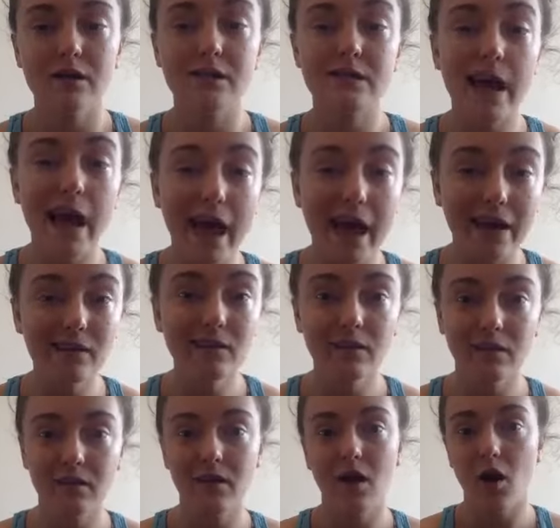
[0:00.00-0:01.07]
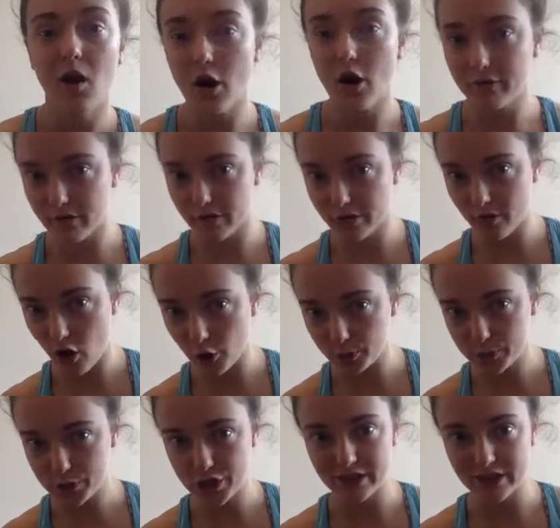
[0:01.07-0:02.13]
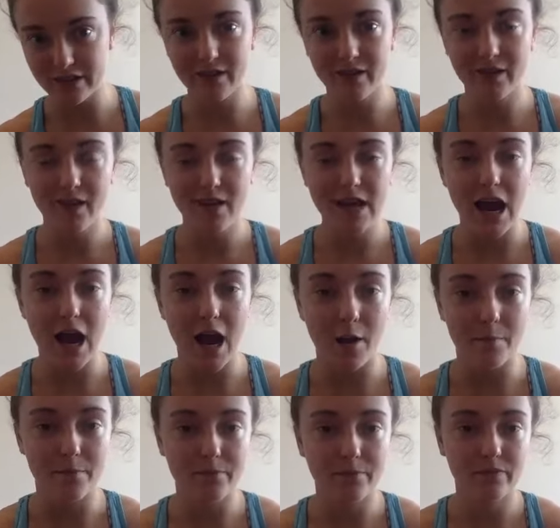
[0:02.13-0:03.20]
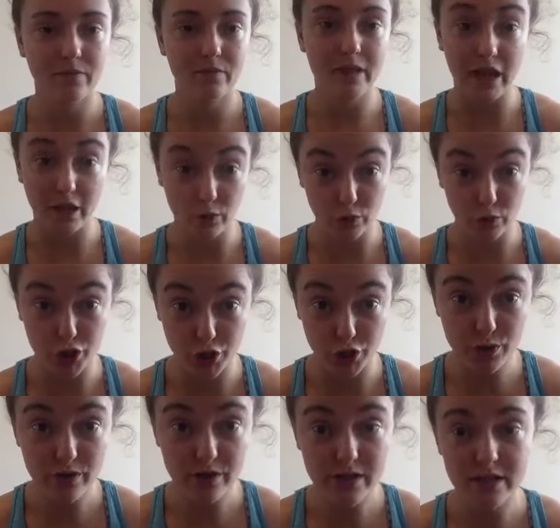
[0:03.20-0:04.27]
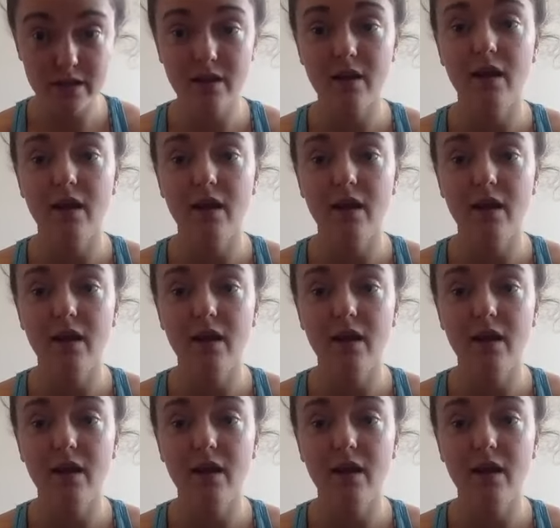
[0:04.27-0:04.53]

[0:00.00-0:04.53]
10 of the option um, that you choose.